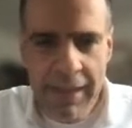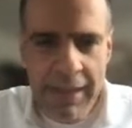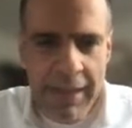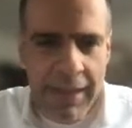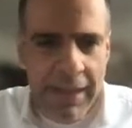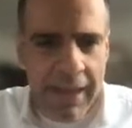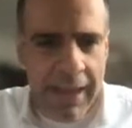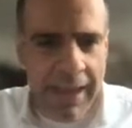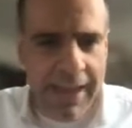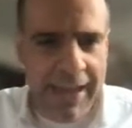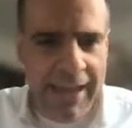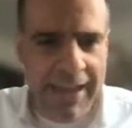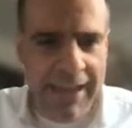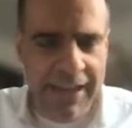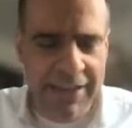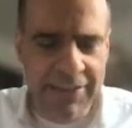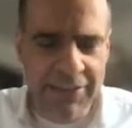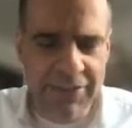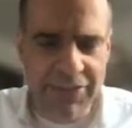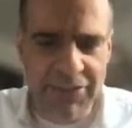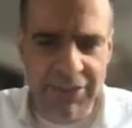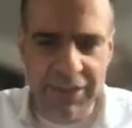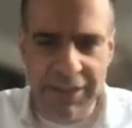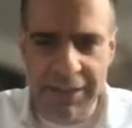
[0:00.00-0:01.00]

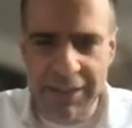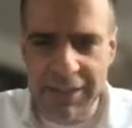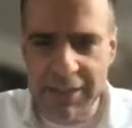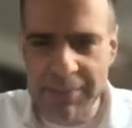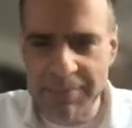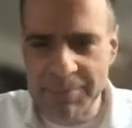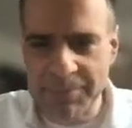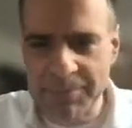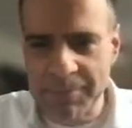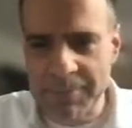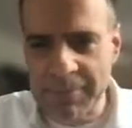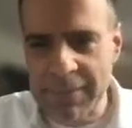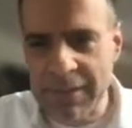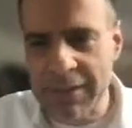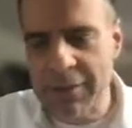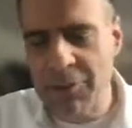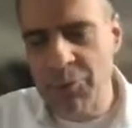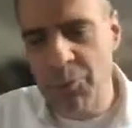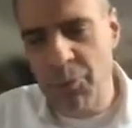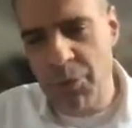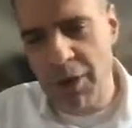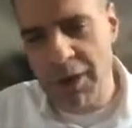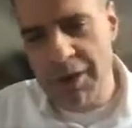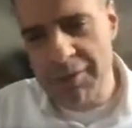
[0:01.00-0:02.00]
And
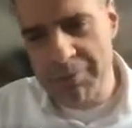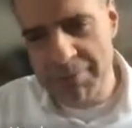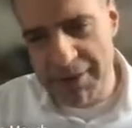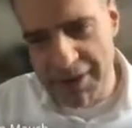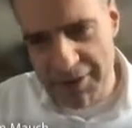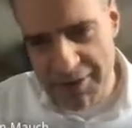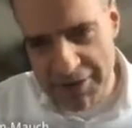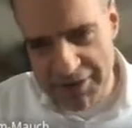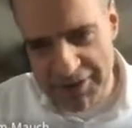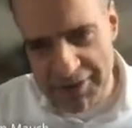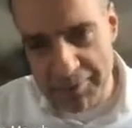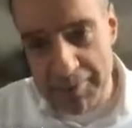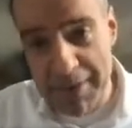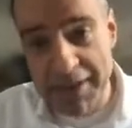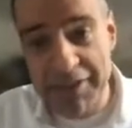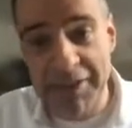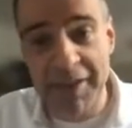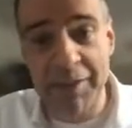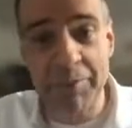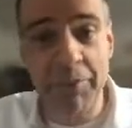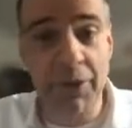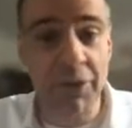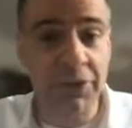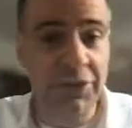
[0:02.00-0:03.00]
one
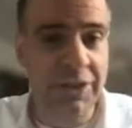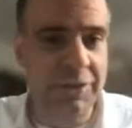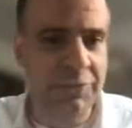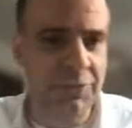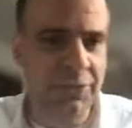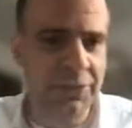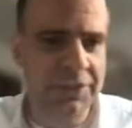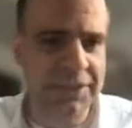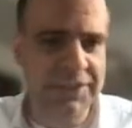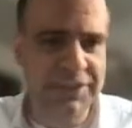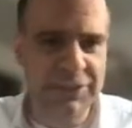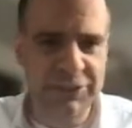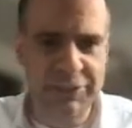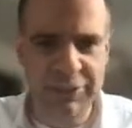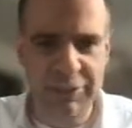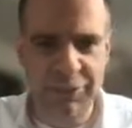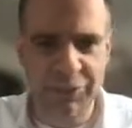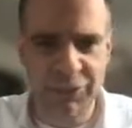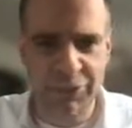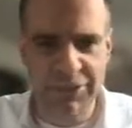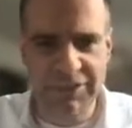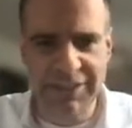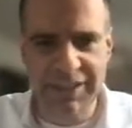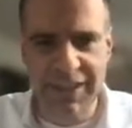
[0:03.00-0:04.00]
paradigmatic model for this is, of
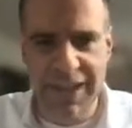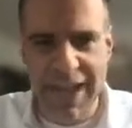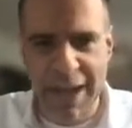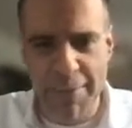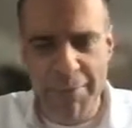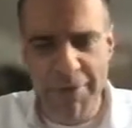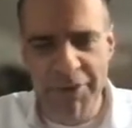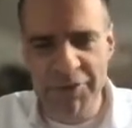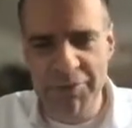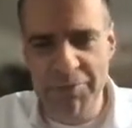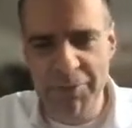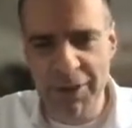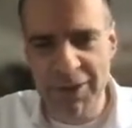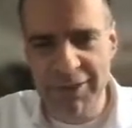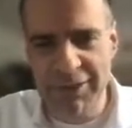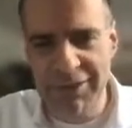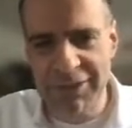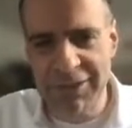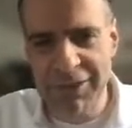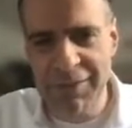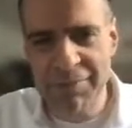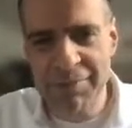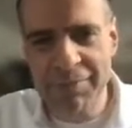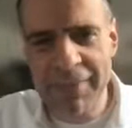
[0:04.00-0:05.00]
course, the Hubbard
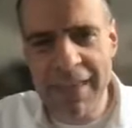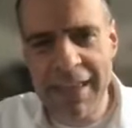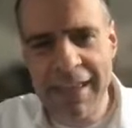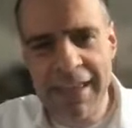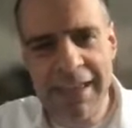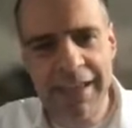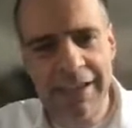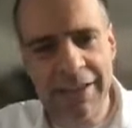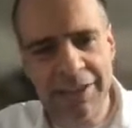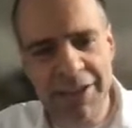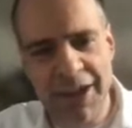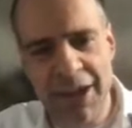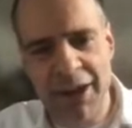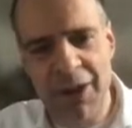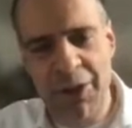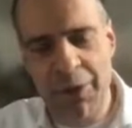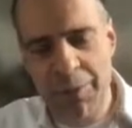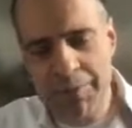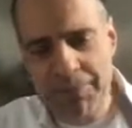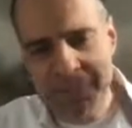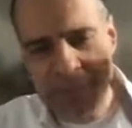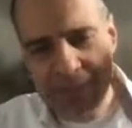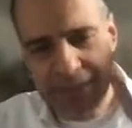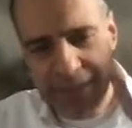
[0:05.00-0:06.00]
model.
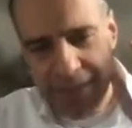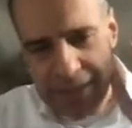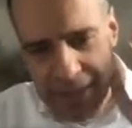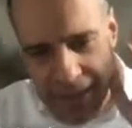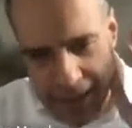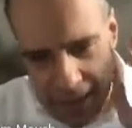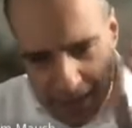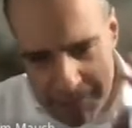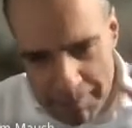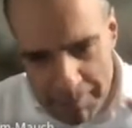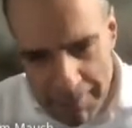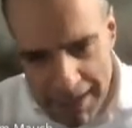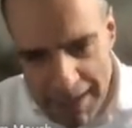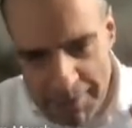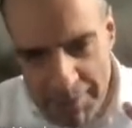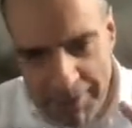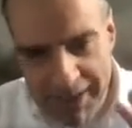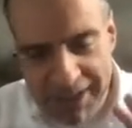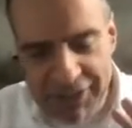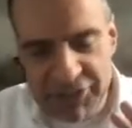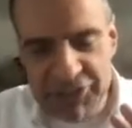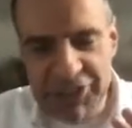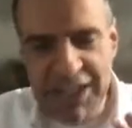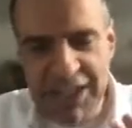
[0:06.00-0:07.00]
Now, my
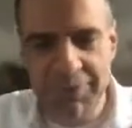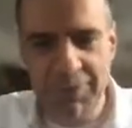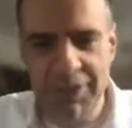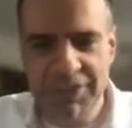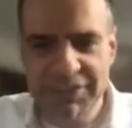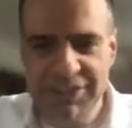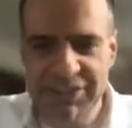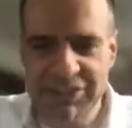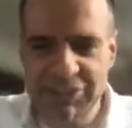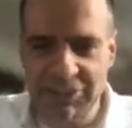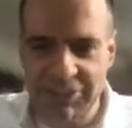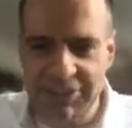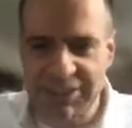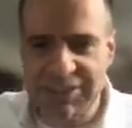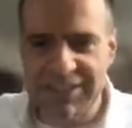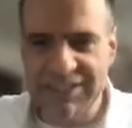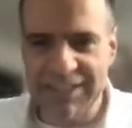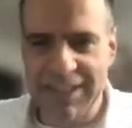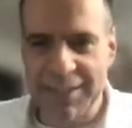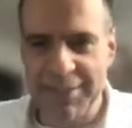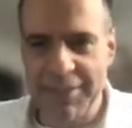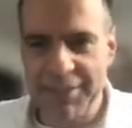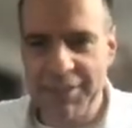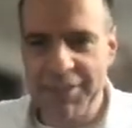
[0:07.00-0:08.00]
PhD was in solid
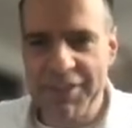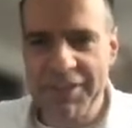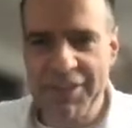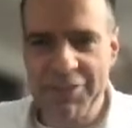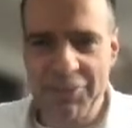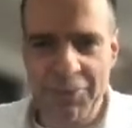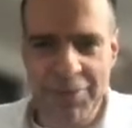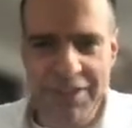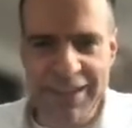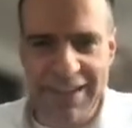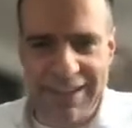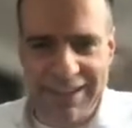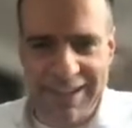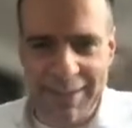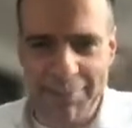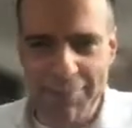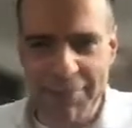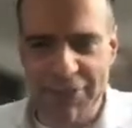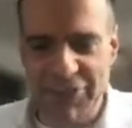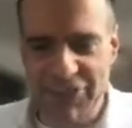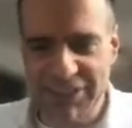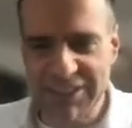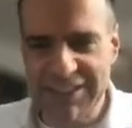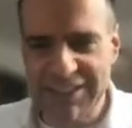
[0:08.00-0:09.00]
state theory, and let me
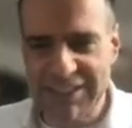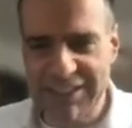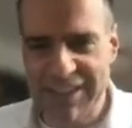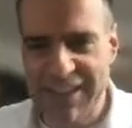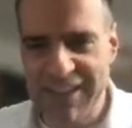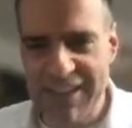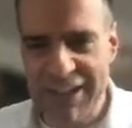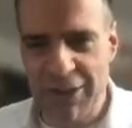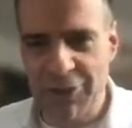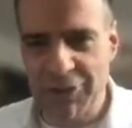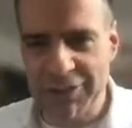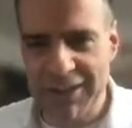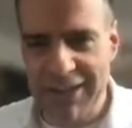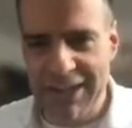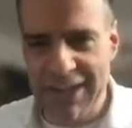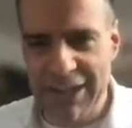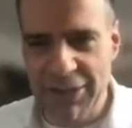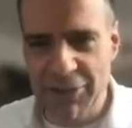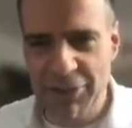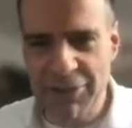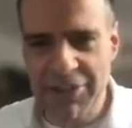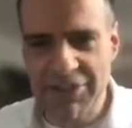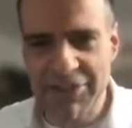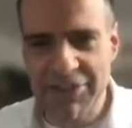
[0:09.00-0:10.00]
just say out loud,